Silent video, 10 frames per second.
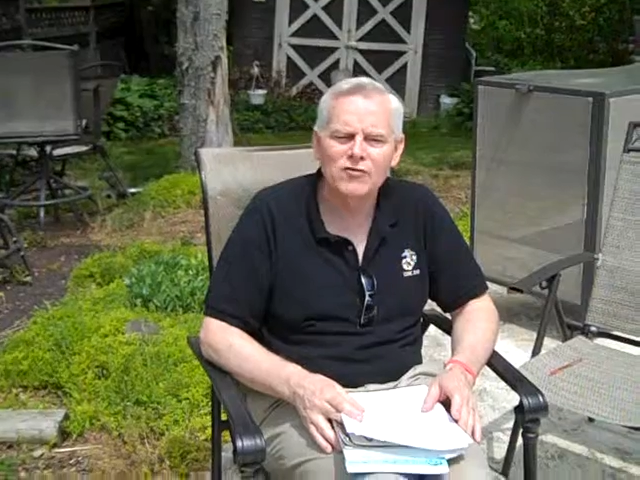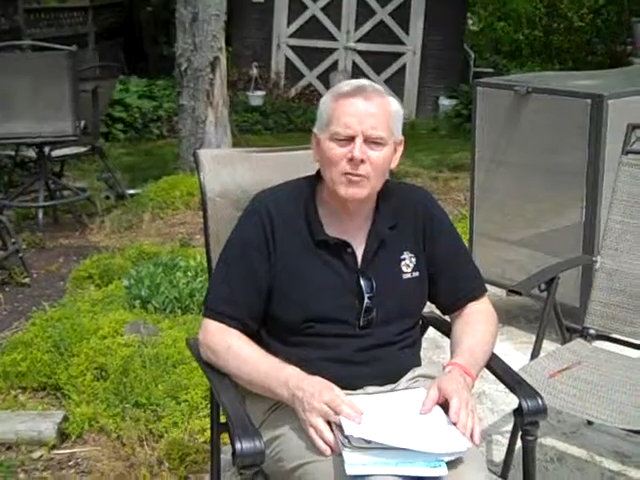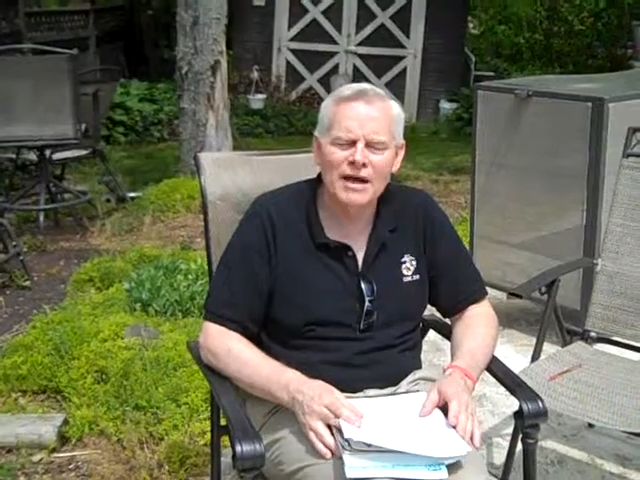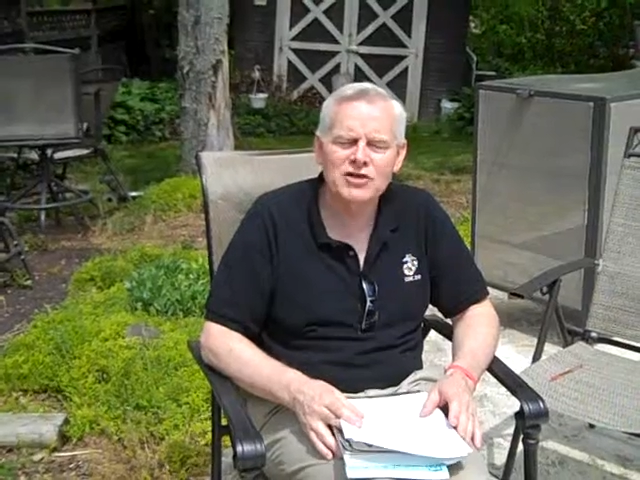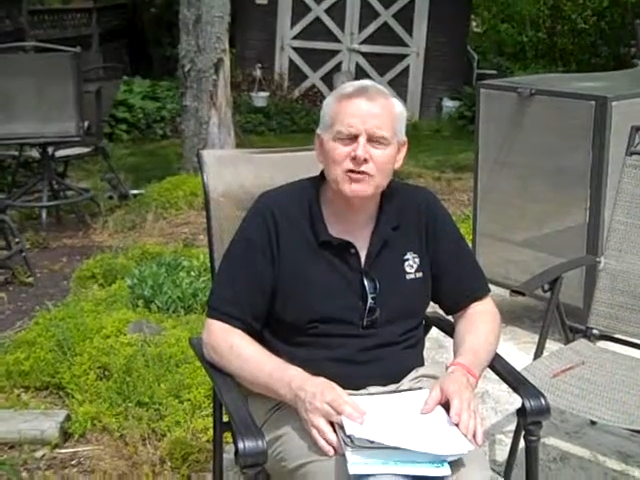
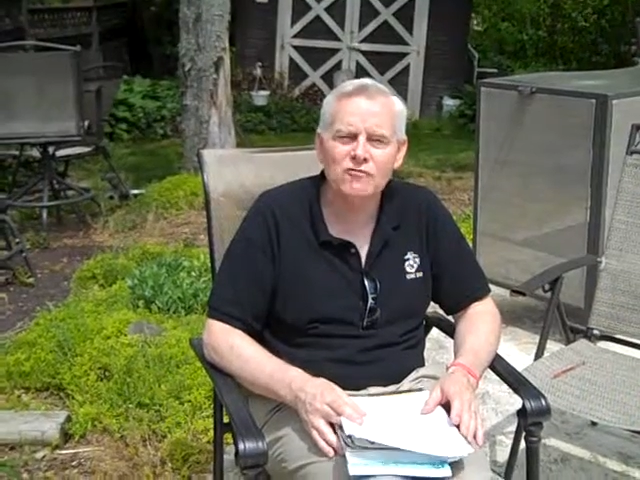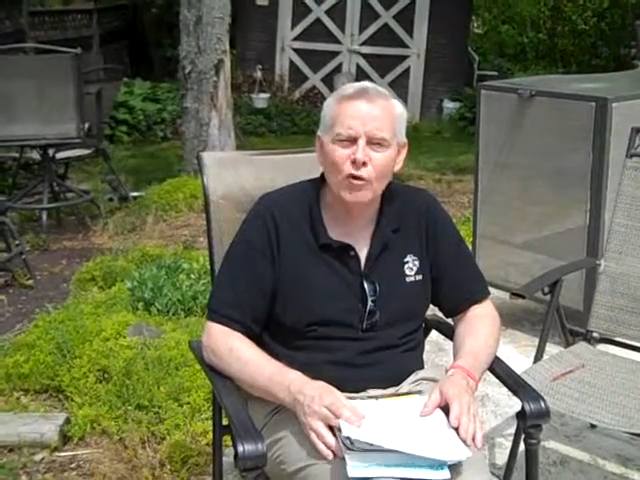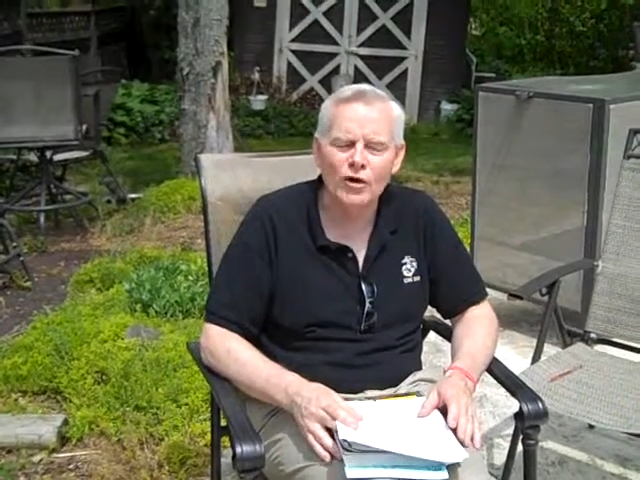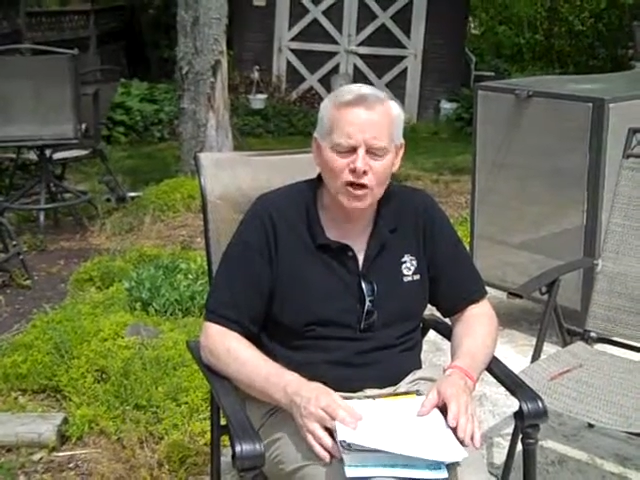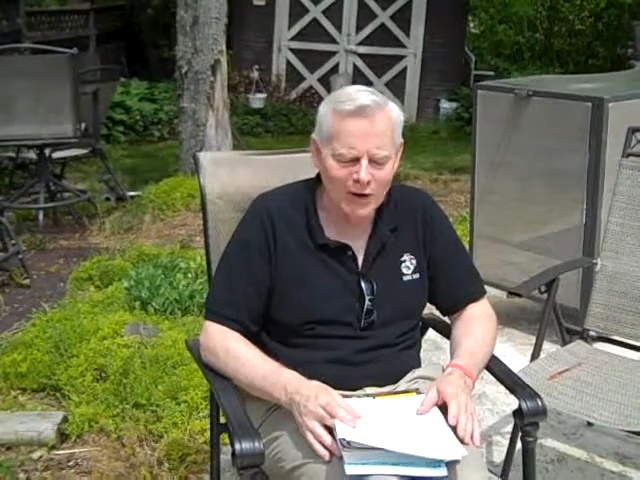information
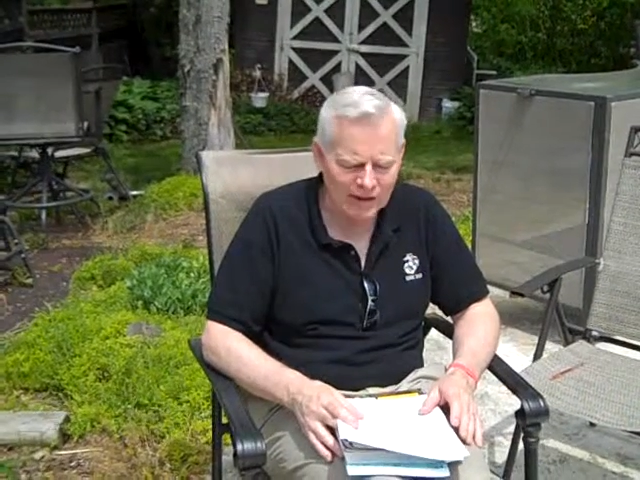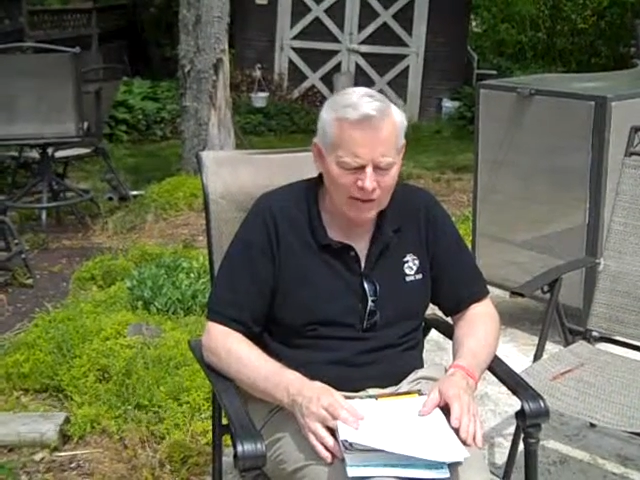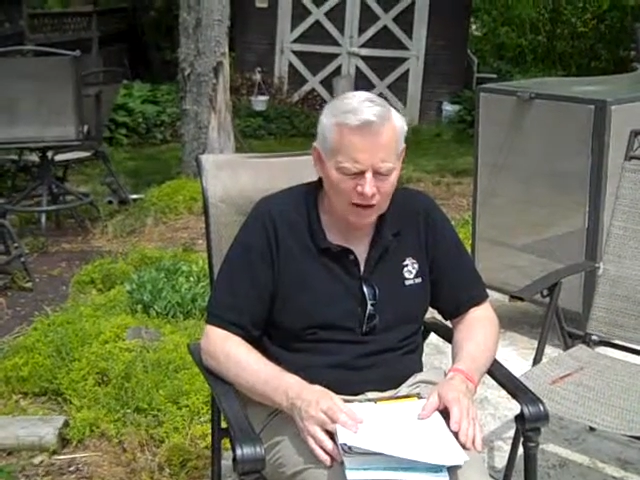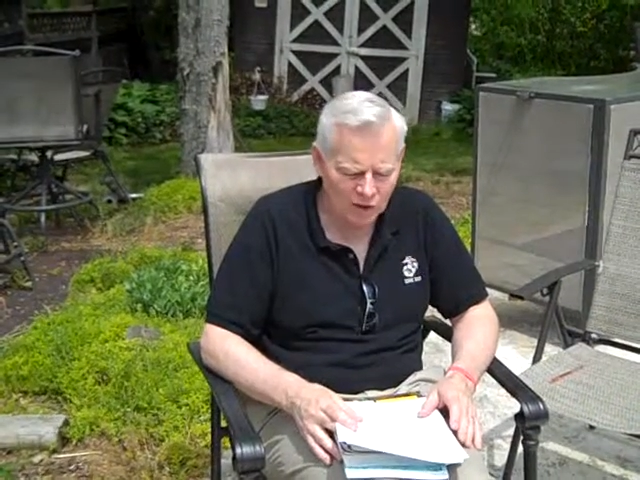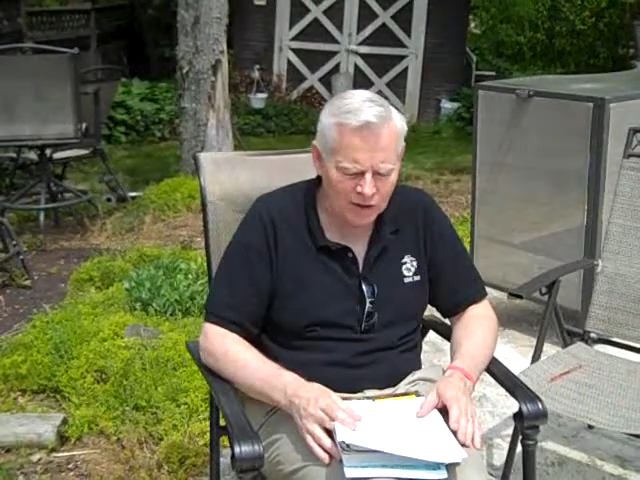for you
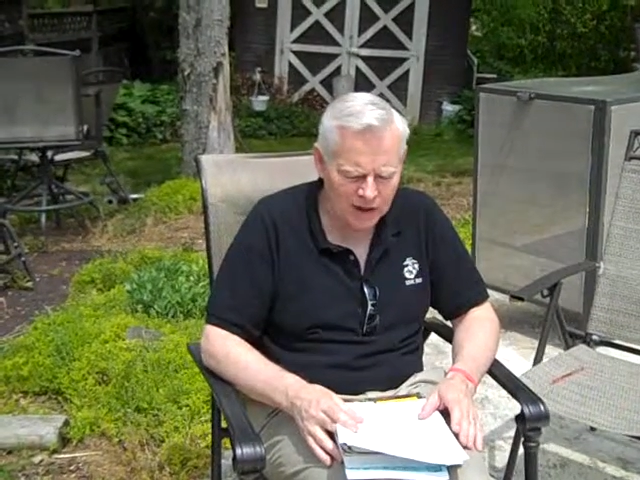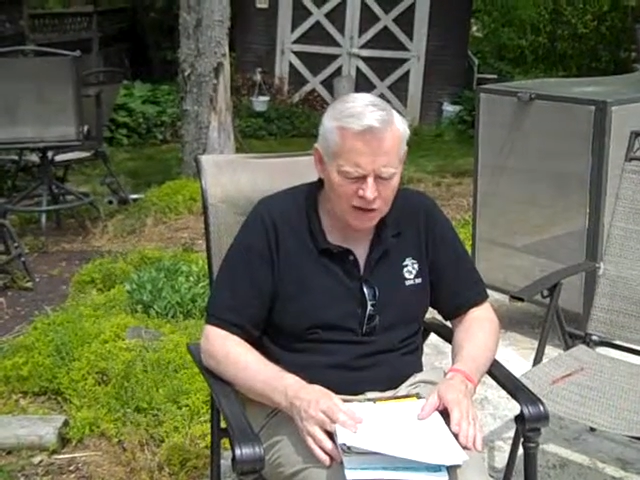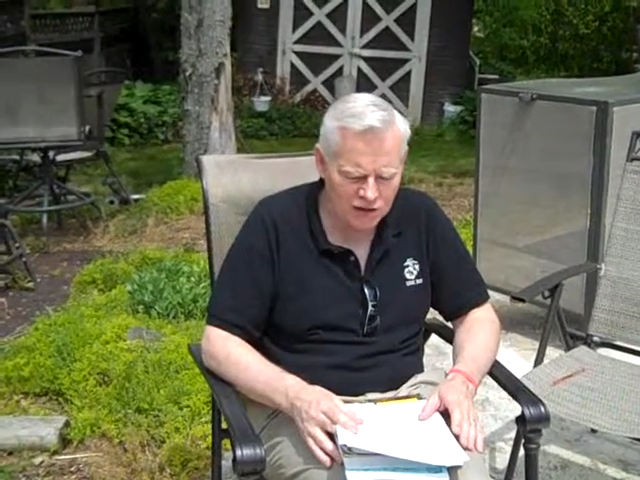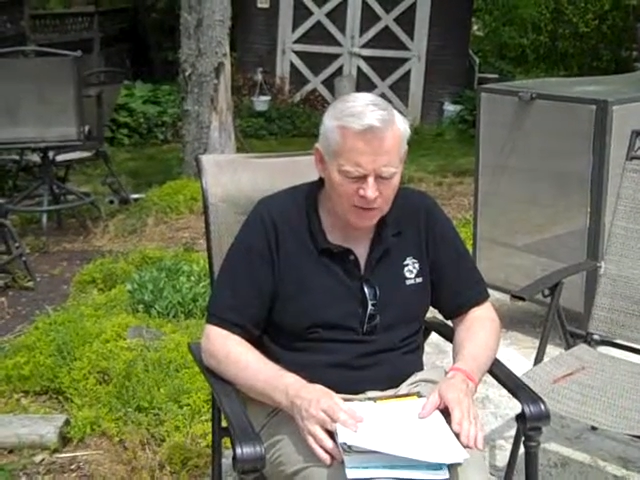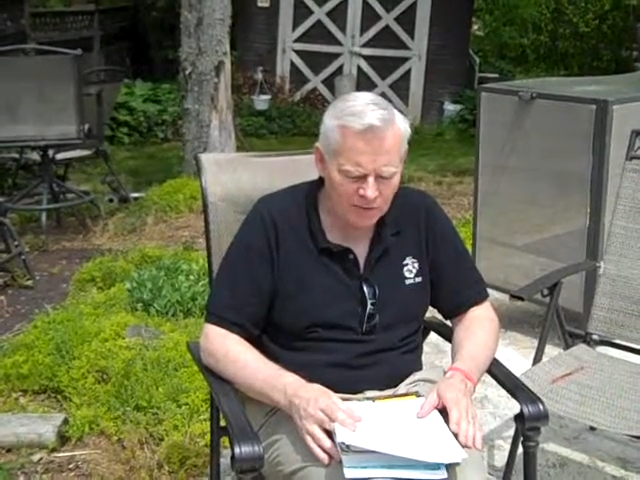at that
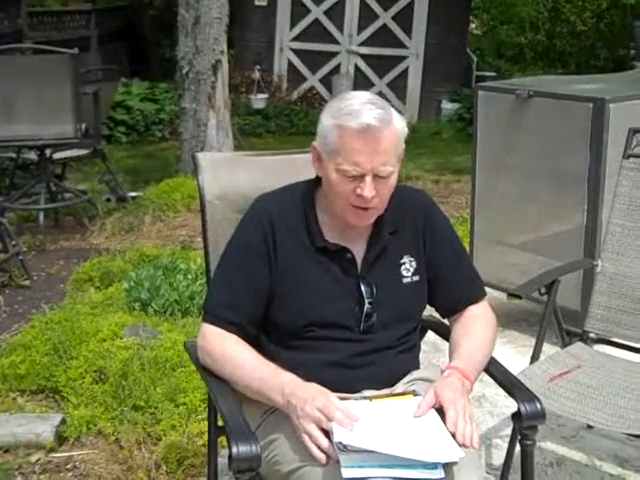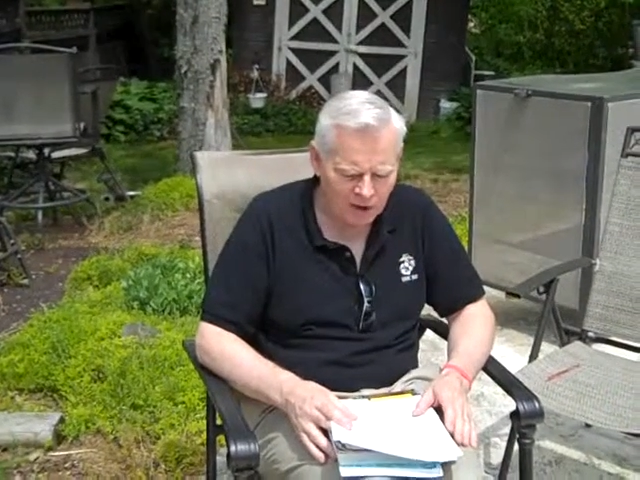location.